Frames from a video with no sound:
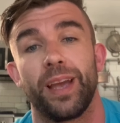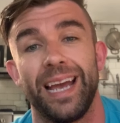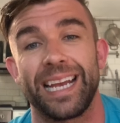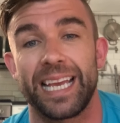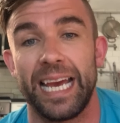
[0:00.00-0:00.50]

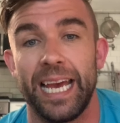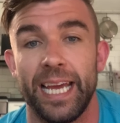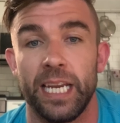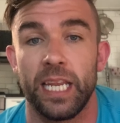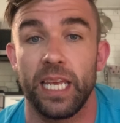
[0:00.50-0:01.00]

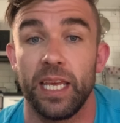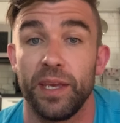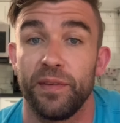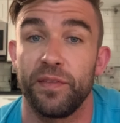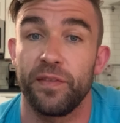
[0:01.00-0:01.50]
Again,
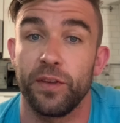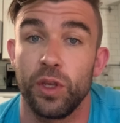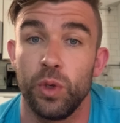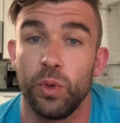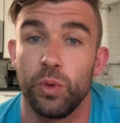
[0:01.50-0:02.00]
if
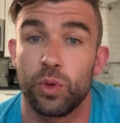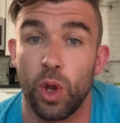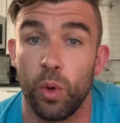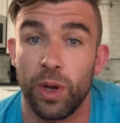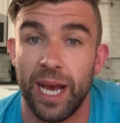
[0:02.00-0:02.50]
you
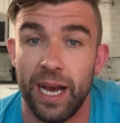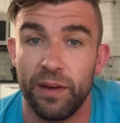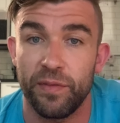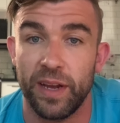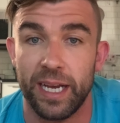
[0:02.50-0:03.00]
don't
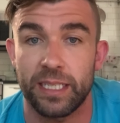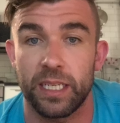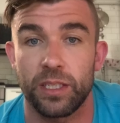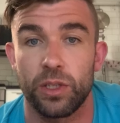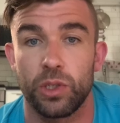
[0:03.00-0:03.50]
have
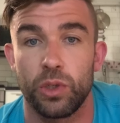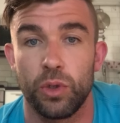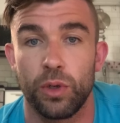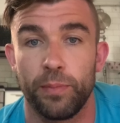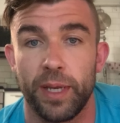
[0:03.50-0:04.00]
access to those two
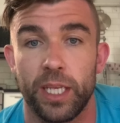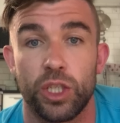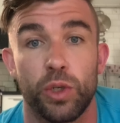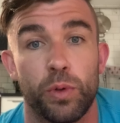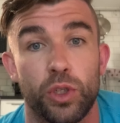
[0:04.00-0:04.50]
dumbbells,
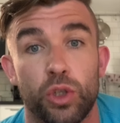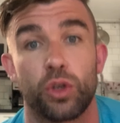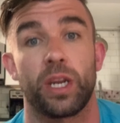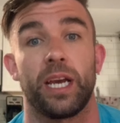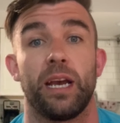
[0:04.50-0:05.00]
you are just
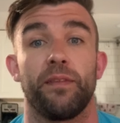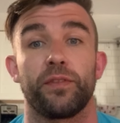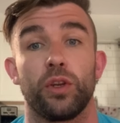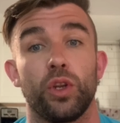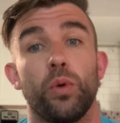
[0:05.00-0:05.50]
going to have
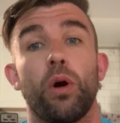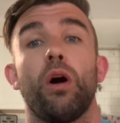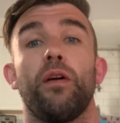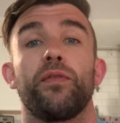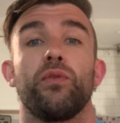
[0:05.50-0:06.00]
to do
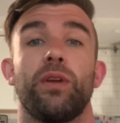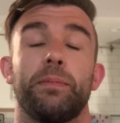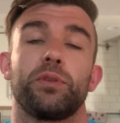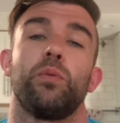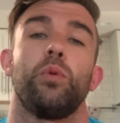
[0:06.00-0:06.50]
half the
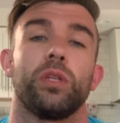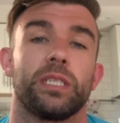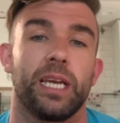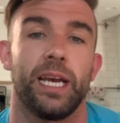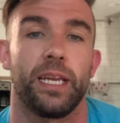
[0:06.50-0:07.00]
reps on one
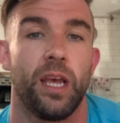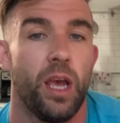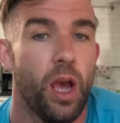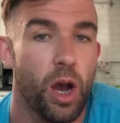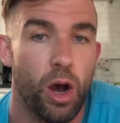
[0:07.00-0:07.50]
side,
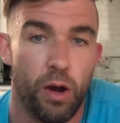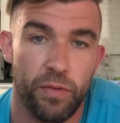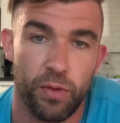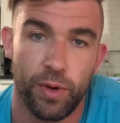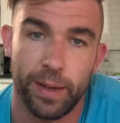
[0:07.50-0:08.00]
half
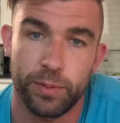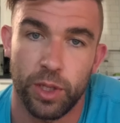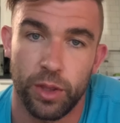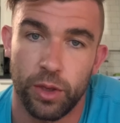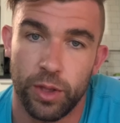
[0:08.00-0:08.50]
the reps
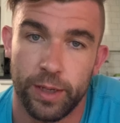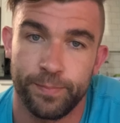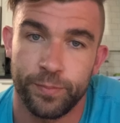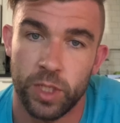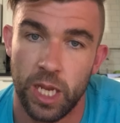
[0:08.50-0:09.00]
on the other.
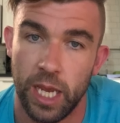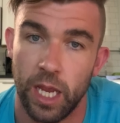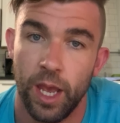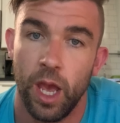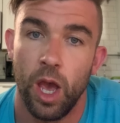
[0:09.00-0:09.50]

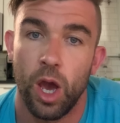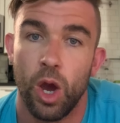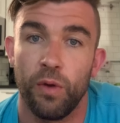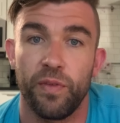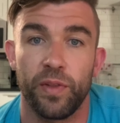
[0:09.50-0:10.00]
Okay.
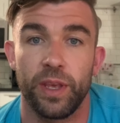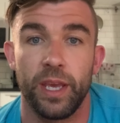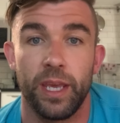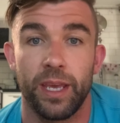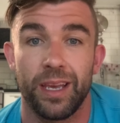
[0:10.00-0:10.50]

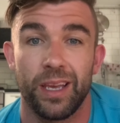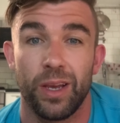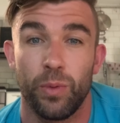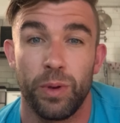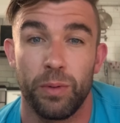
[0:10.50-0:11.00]
Hopefully
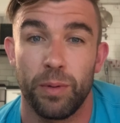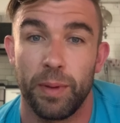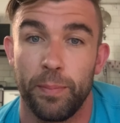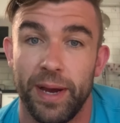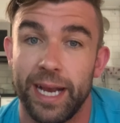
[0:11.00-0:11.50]
we will be
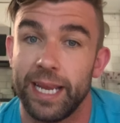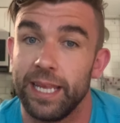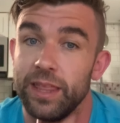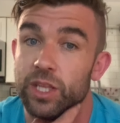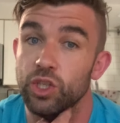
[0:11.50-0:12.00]
back
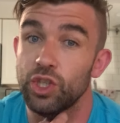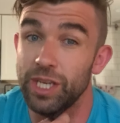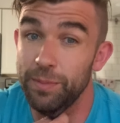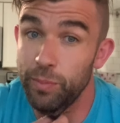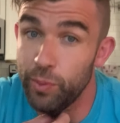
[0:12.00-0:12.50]
in the
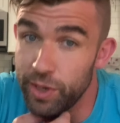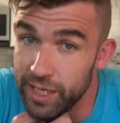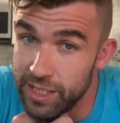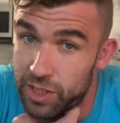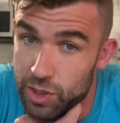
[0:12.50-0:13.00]
gym
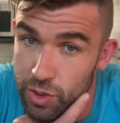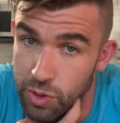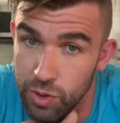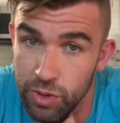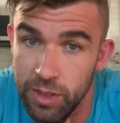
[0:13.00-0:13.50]
pretty
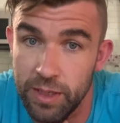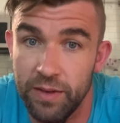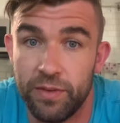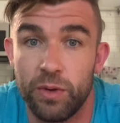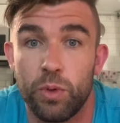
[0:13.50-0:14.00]
soon,
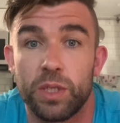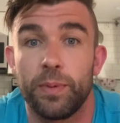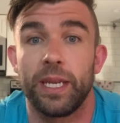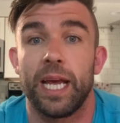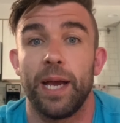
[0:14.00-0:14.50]
given what's
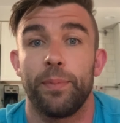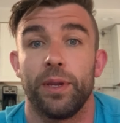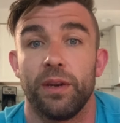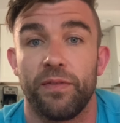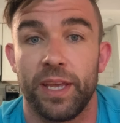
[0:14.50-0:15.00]
been
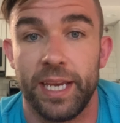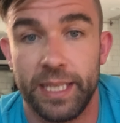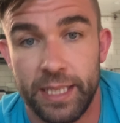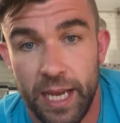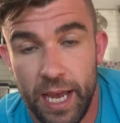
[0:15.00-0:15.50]
happening of
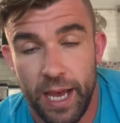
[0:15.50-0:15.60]
late.